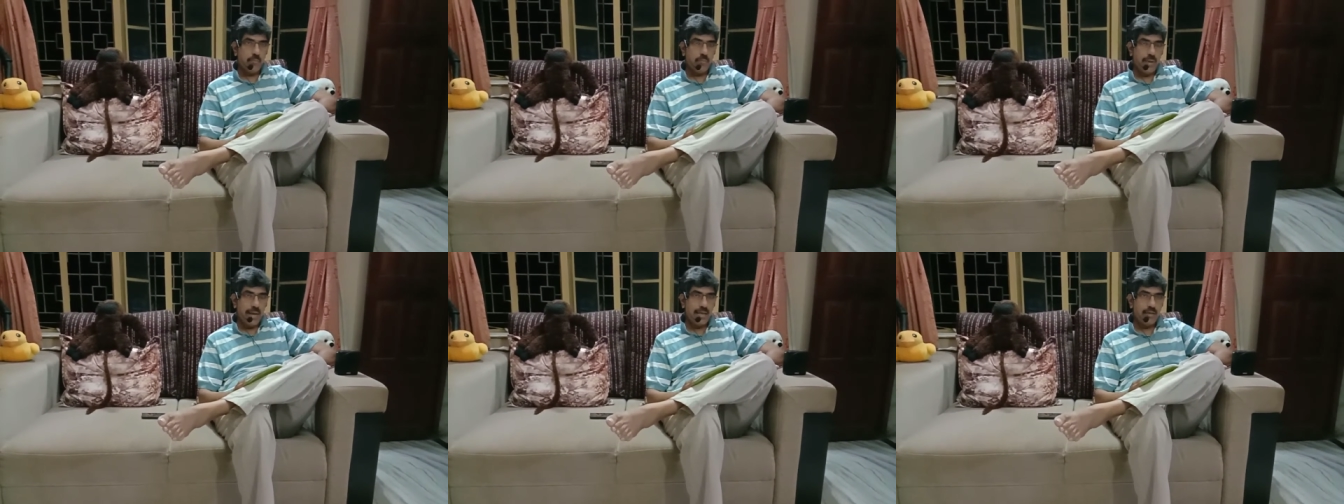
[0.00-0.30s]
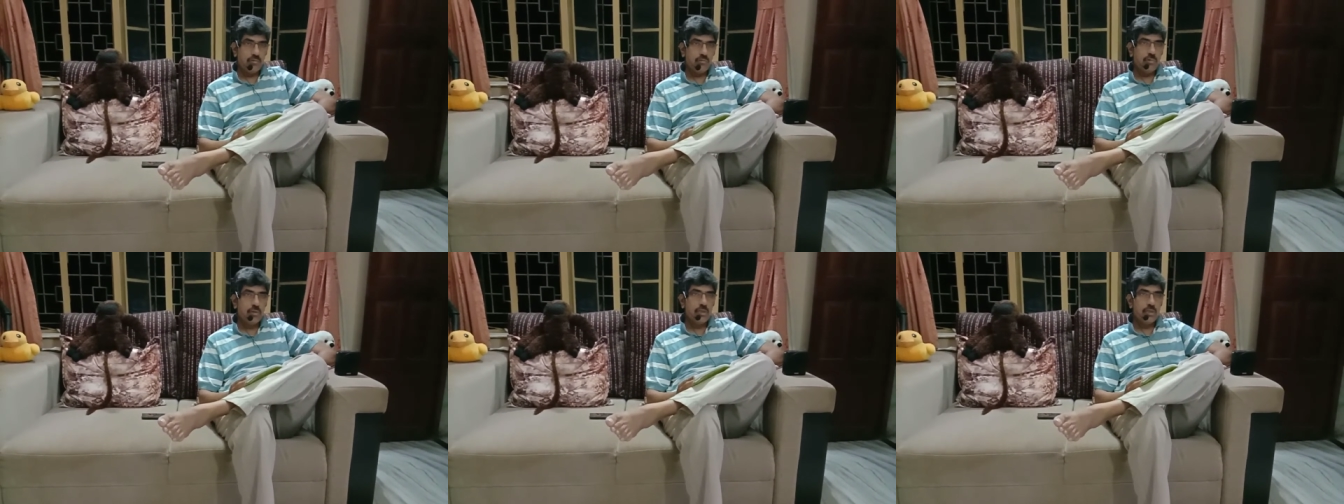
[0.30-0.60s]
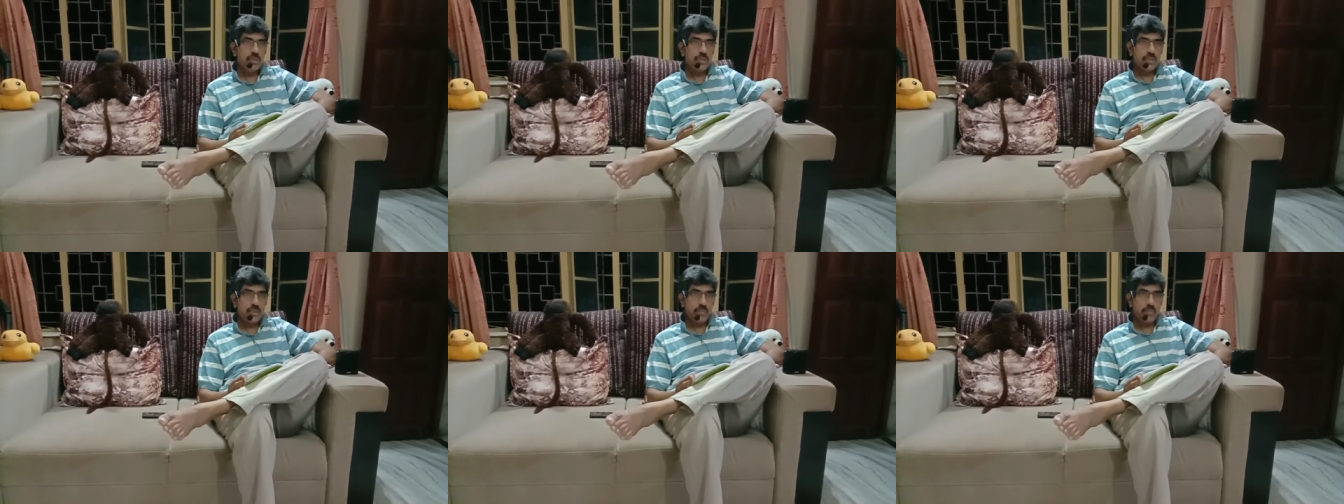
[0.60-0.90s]

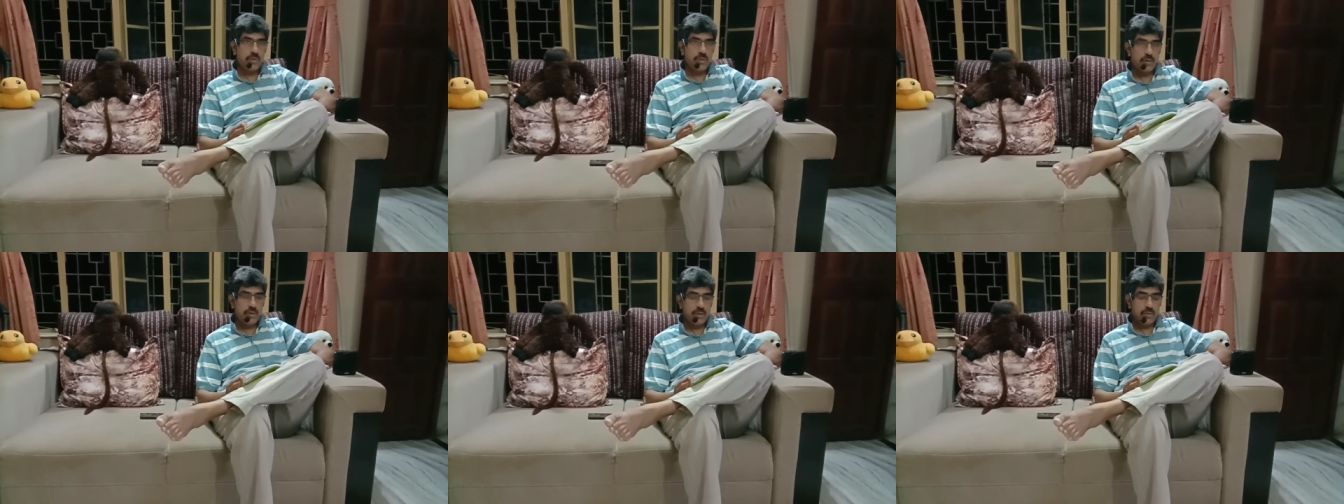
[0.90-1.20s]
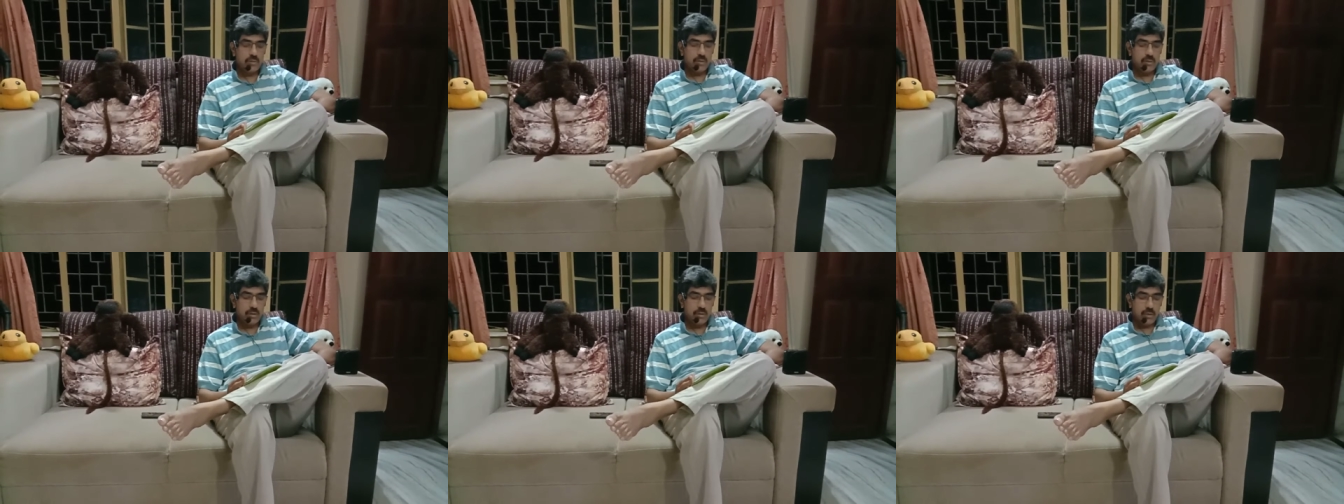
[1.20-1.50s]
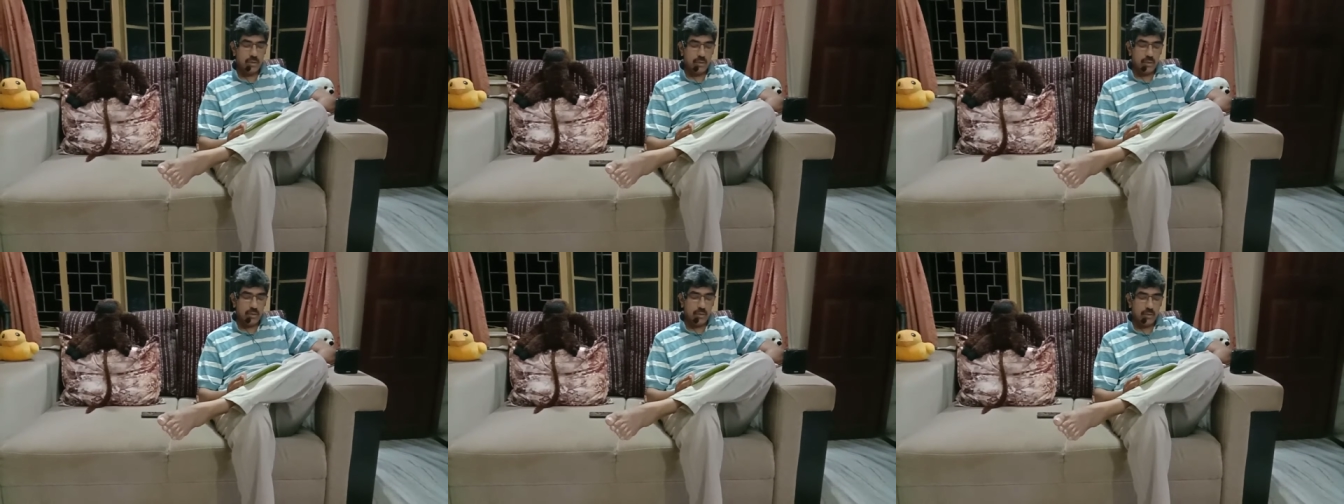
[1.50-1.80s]
manually separate
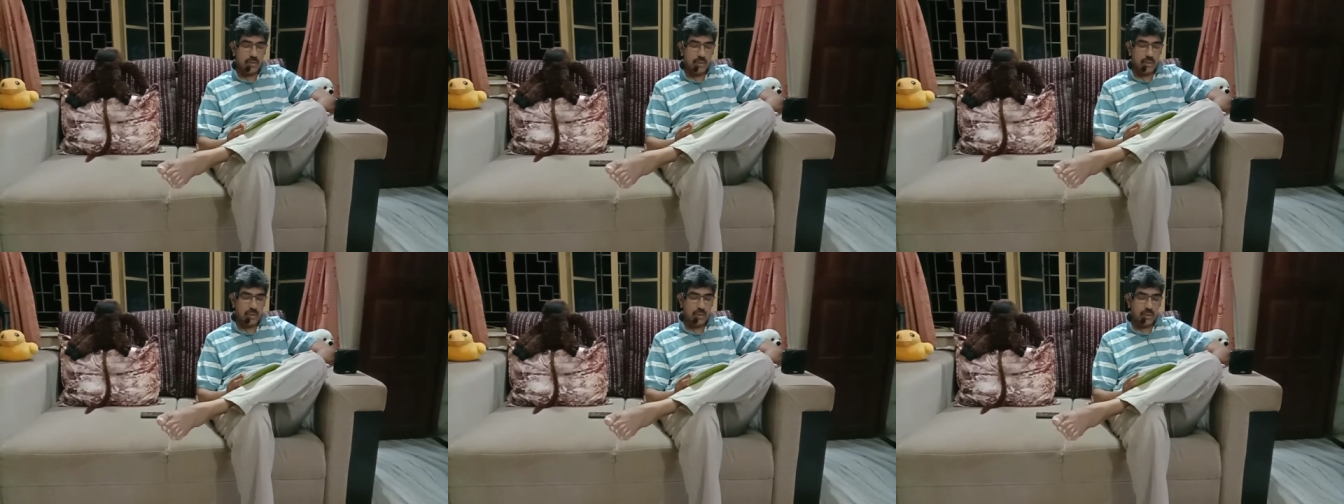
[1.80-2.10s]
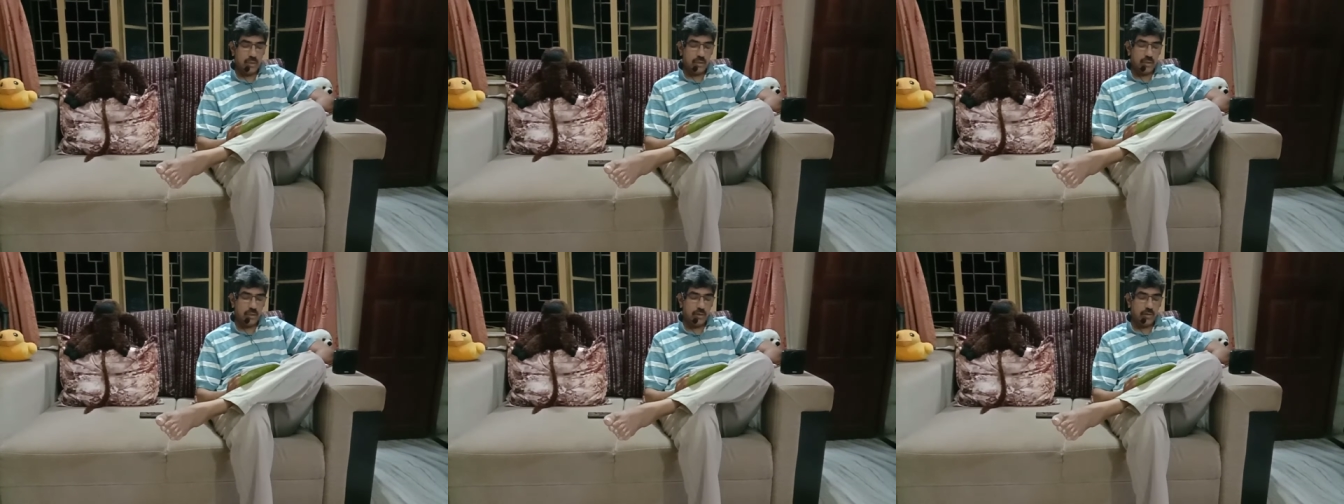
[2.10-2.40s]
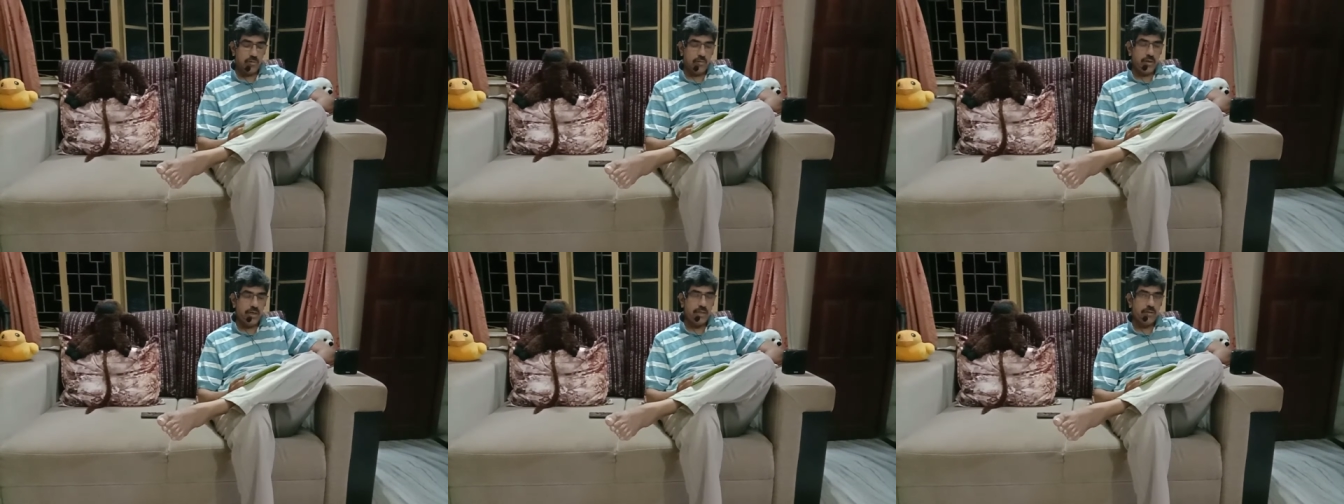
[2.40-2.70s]
the
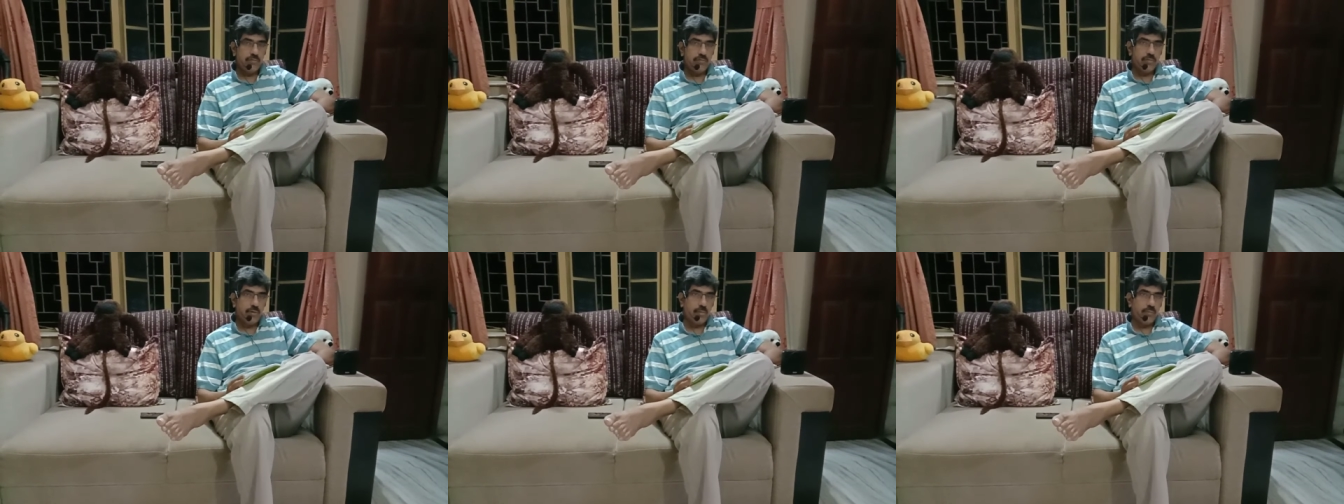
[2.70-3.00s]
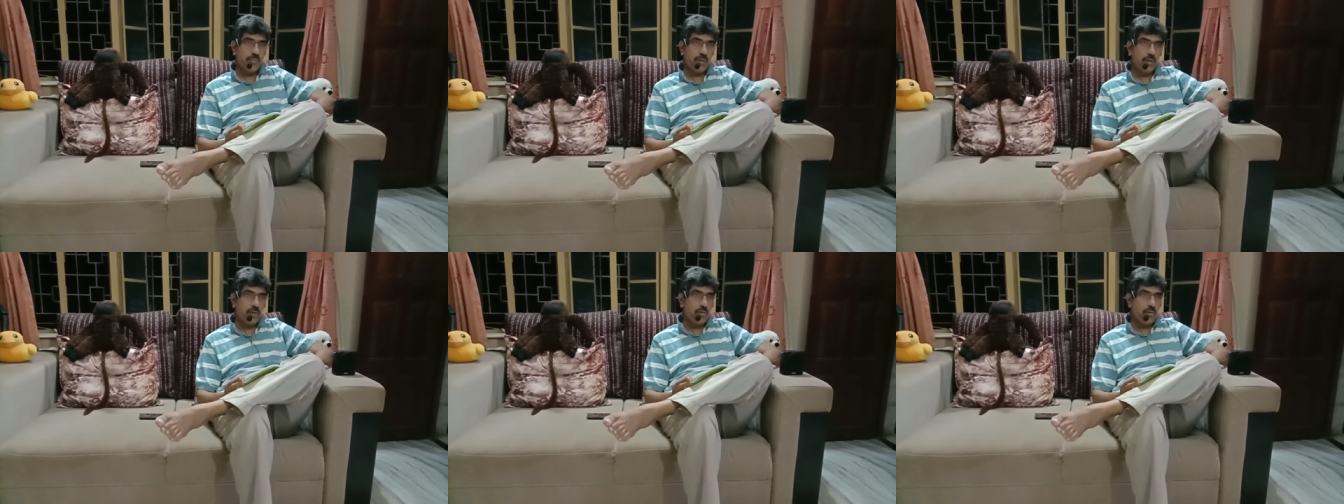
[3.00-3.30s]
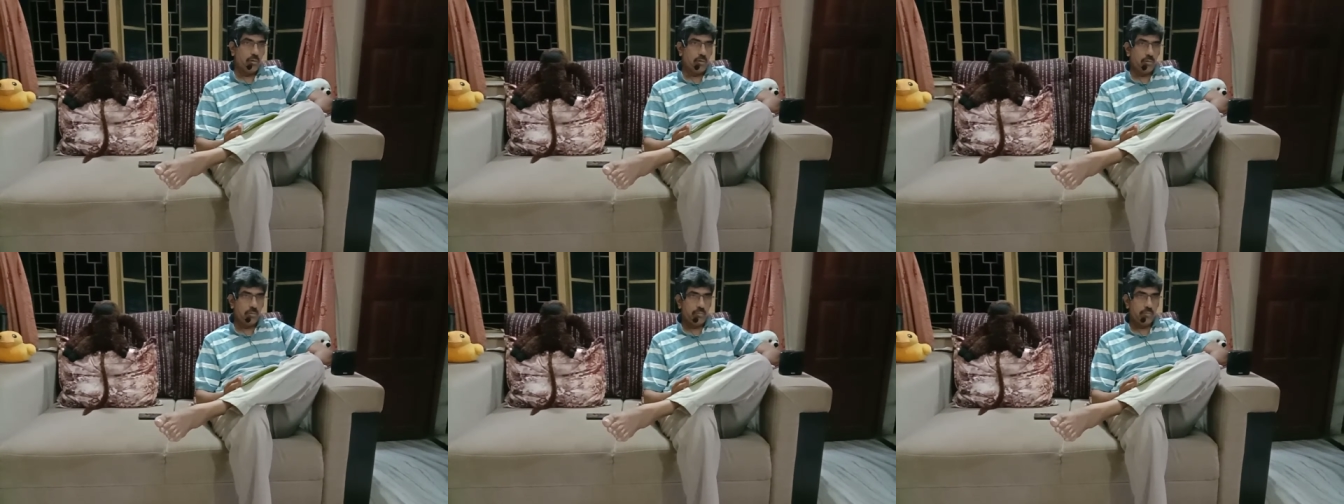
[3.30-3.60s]
grain from the
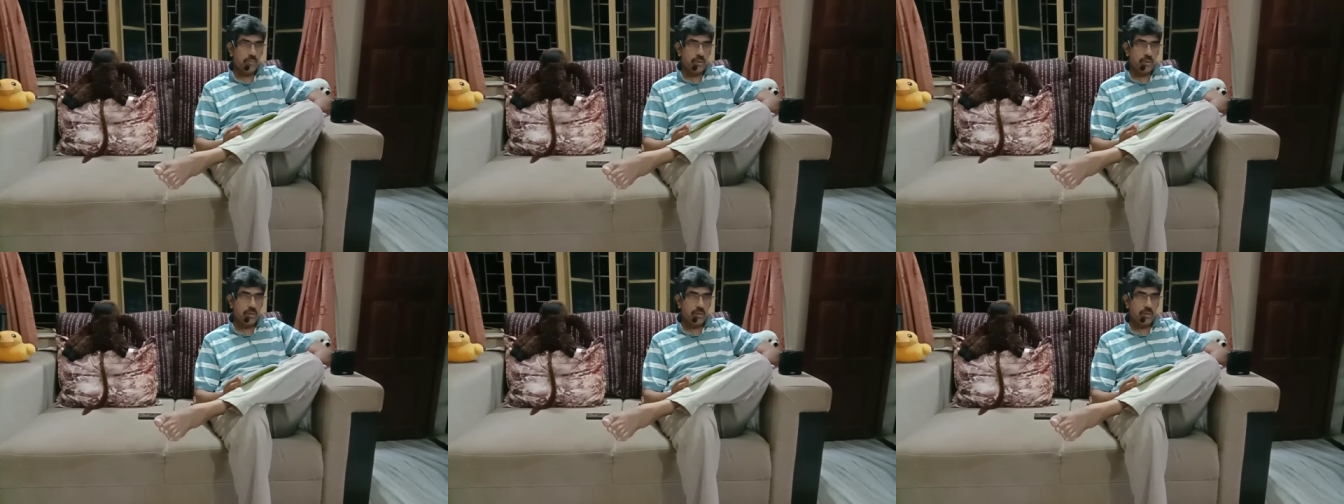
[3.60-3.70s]
corn,